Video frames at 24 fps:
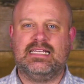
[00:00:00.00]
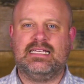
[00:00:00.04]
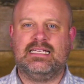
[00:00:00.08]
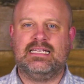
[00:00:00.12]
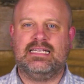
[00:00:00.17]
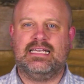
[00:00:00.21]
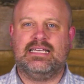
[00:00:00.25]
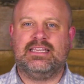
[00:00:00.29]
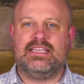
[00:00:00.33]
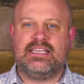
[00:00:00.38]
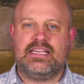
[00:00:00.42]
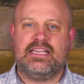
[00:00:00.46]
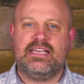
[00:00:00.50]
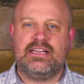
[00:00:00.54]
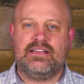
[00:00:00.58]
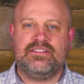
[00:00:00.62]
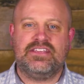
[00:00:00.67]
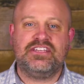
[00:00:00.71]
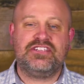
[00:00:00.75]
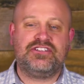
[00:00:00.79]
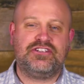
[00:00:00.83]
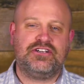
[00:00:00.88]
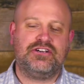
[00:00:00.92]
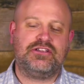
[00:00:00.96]
And
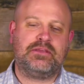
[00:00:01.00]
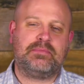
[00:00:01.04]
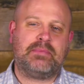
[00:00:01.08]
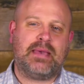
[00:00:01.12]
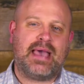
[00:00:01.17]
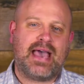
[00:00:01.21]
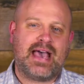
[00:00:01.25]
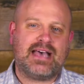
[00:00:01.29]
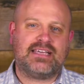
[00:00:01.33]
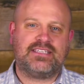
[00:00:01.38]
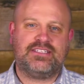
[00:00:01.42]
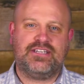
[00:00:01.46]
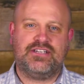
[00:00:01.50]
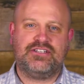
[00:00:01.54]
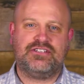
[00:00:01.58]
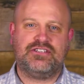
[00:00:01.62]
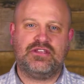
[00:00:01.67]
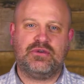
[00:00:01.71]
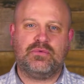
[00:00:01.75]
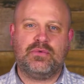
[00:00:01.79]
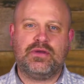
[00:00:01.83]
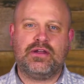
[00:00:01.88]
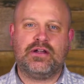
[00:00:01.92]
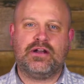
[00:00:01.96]
this year, the passage
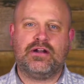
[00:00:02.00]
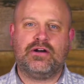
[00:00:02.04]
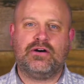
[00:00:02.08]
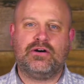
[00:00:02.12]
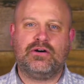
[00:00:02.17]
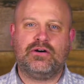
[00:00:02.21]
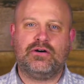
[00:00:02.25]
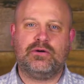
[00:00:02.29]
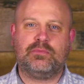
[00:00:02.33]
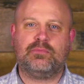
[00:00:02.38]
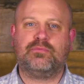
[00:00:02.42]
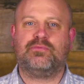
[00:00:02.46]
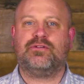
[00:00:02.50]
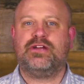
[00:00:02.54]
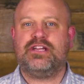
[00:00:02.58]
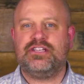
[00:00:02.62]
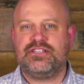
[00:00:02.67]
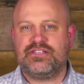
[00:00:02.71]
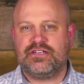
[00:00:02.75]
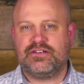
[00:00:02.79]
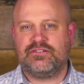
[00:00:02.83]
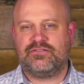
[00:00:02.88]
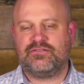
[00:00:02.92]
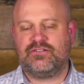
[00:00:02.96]
that we are all
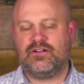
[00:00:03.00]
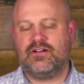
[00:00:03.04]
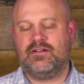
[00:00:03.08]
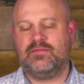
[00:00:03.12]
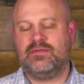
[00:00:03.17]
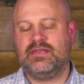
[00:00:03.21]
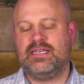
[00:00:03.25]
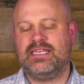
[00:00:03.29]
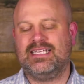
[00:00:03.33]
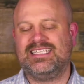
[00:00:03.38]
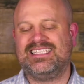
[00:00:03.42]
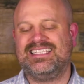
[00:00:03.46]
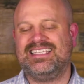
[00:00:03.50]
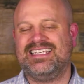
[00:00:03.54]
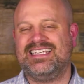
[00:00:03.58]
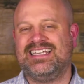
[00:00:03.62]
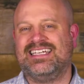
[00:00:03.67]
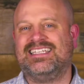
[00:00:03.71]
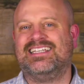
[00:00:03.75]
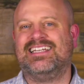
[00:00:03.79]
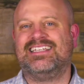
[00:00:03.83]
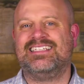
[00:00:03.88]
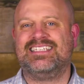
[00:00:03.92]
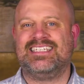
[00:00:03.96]
preaching from is the
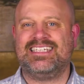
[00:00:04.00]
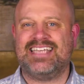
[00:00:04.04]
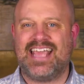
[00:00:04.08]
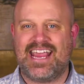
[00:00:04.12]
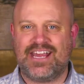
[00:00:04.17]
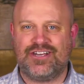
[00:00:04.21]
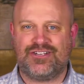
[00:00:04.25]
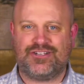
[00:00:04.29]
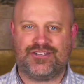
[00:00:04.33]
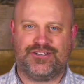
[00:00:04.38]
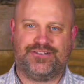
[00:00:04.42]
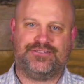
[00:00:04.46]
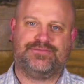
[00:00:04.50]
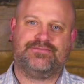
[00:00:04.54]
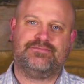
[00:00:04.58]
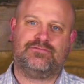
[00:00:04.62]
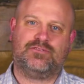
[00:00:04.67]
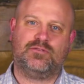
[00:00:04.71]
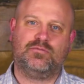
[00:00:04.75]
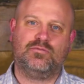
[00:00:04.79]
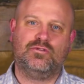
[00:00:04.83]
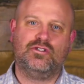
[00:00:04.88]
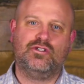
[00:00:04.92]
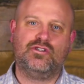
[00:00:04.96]
Annunciation
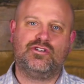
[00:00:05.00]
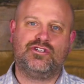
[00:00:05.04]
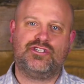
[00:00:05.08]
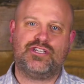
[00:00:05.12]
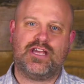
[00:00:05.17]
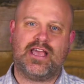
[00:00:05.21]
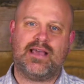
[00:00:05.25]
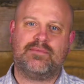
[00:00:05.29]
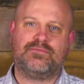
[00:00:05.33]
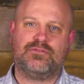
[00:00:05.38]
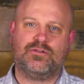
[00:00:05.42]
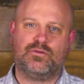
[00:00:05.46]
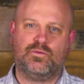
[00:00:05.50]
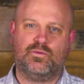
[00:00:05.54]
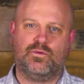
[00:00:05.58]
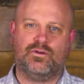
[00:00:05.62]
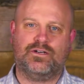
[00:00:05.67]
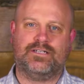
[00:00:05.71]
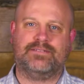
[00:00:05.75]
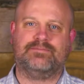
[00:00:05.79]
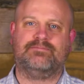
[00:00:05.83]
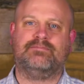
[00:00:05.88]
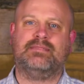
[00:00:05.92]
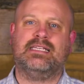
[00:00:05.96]
from Luke chapter
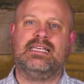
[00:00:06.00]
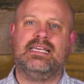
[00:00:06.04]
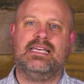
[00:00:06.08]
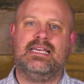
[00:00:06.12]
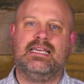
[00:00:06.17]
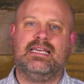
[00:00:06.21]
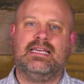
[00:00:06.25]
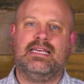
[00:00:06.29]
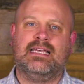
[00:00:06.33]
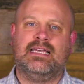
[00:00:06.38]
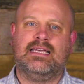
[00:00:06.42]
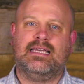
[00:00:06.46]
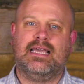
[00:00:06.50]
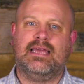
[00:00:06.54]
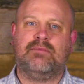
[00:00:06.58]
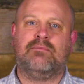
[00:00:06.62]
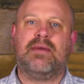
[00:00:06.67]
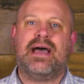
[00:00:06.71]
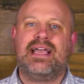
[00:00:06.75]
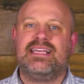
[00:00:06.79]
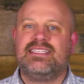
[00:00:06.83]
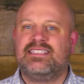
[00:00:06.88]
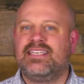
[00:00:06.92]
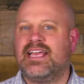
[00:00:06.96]
1. And
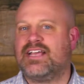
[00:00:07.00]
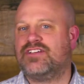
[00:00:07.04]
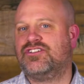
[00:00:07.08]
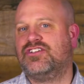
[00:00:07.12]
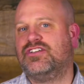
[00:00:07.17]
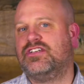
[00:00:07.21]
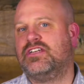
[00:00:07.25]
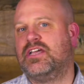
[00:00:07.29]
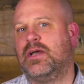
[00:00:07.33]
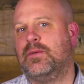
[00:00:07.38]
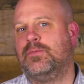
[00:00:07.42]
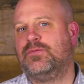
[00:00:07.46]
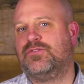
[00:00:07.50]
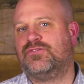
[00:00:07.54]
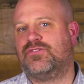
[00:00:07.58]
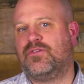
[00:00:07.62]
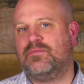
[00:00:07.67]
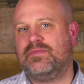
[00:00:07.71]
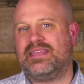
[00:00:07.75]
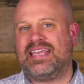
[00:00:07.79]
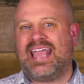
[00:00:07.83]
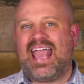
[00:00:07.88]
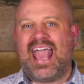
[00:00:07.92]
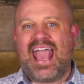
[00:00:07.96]
my section comes from
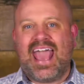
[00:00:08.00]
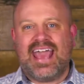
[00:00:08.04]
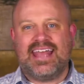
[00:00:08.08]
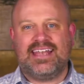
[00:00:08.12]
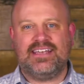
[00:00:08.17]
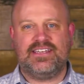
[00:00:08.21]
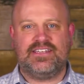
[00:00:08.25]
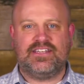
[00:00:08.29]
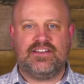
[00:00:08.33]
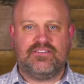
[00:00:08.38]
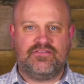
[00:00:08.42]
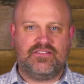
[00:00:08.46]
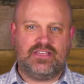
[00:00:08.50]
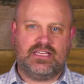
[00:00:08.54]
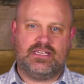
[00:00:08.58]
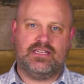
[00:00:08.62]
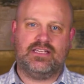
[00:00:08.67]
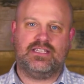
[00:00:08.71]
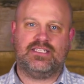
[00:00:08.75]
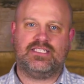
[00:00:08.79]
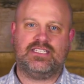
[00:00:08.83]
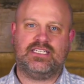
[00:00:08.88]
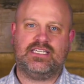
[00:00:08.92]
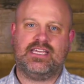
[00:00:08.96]
the end of the
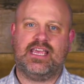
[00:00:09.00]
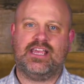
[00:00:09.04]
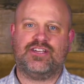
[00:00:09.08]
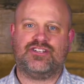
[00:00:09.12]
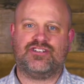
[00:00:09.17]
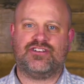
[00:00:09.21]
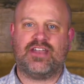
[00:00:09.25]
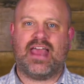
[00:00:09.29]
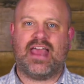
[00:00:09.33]
Annunciation,